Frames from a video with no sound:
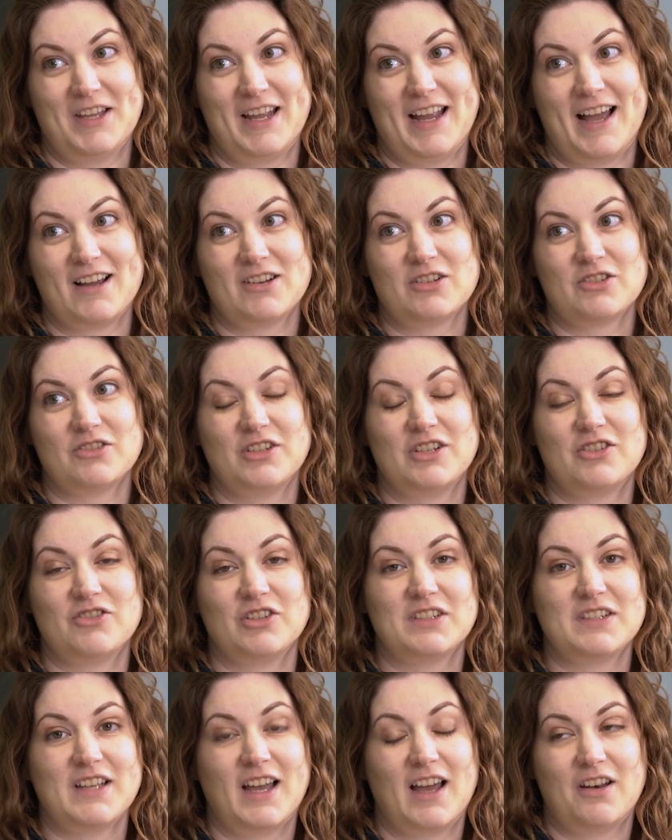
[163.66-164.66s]
They actually
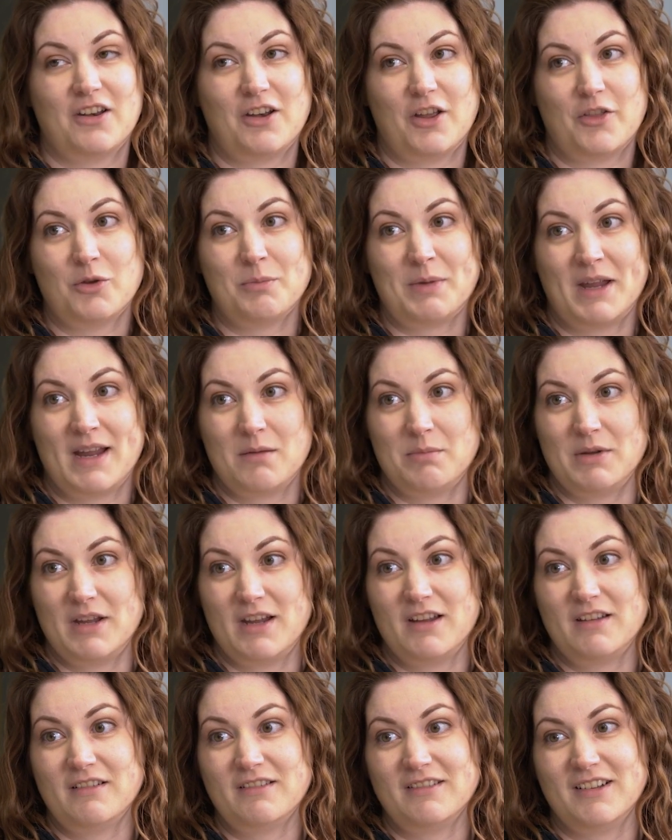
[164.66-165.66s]
just had another
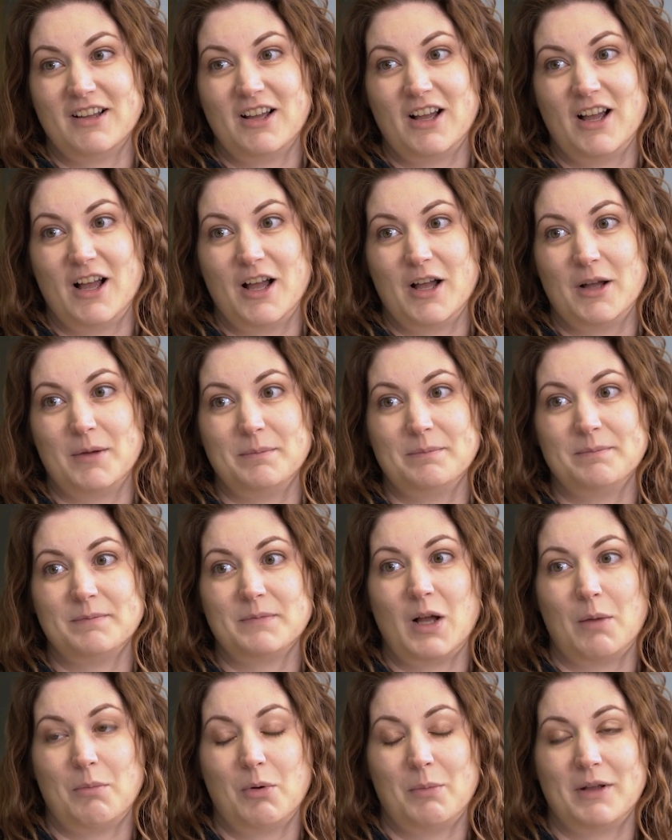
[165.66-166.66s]
baby a
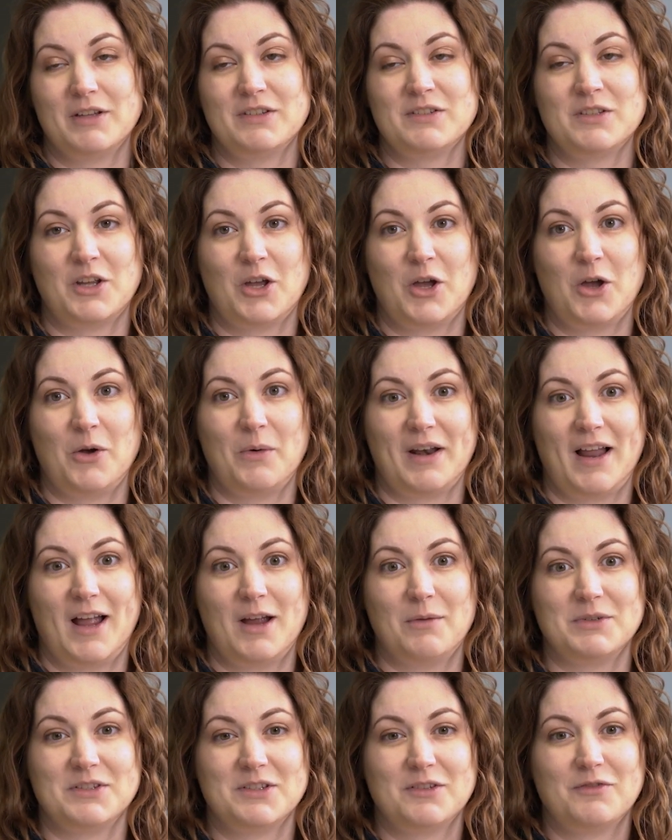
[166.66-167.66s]
couple months ago, and I
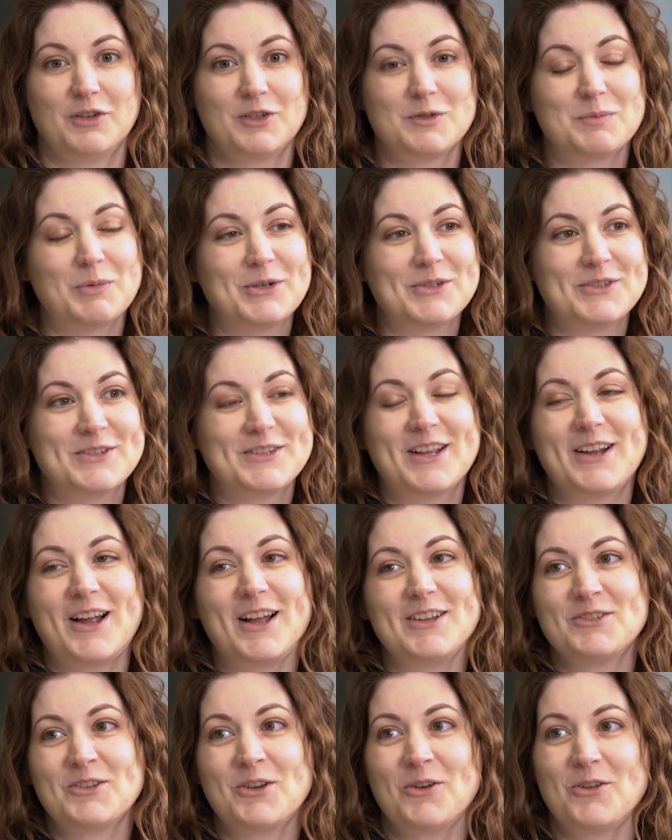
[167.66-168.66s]
was the first person that
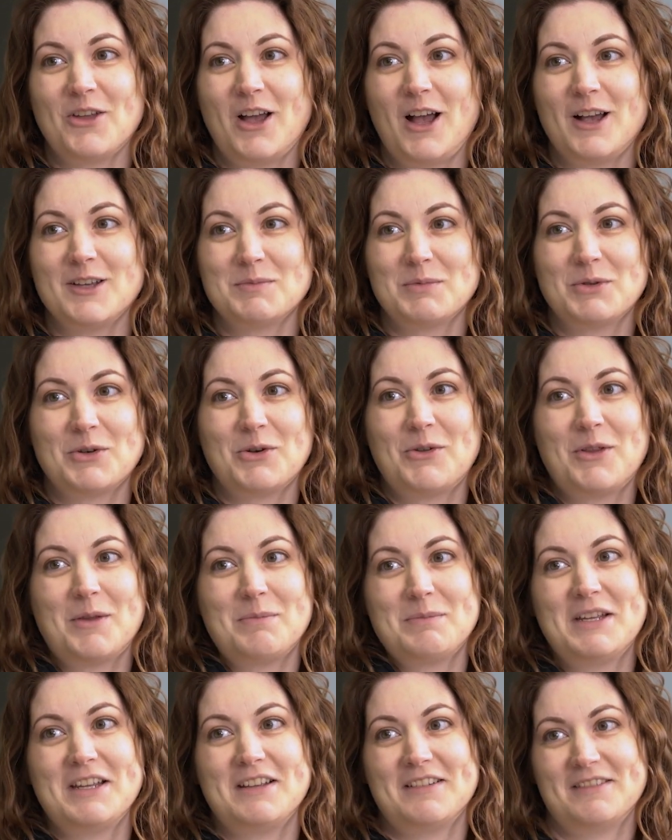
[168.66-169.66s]
got to go to the hospital and
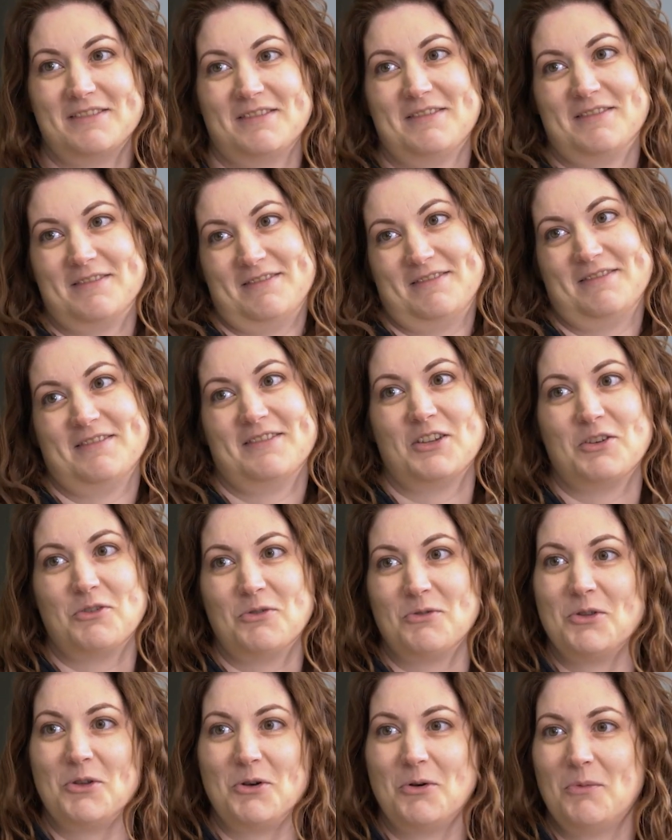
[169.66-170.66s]
meet the
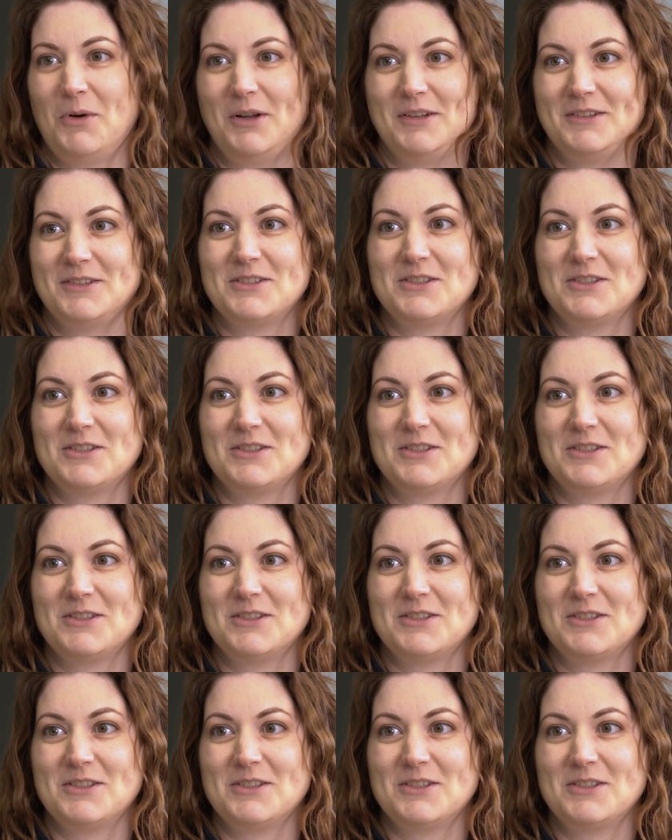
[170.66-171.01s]
new little one.